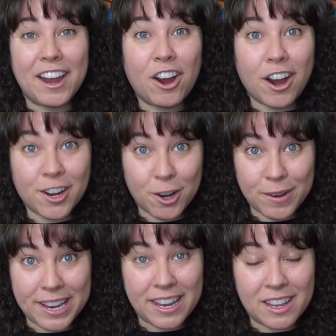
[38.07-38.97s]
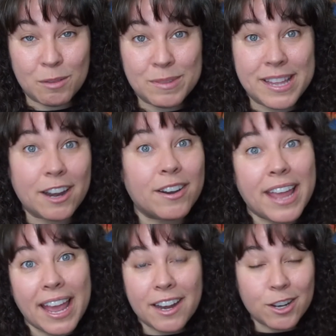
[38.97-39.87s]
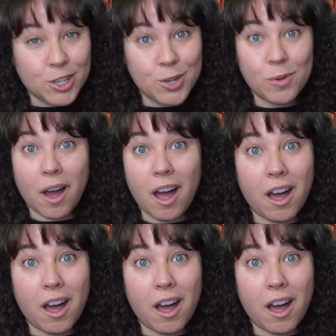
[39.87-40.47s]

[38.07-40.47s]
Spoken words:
There are curriculums that are catered to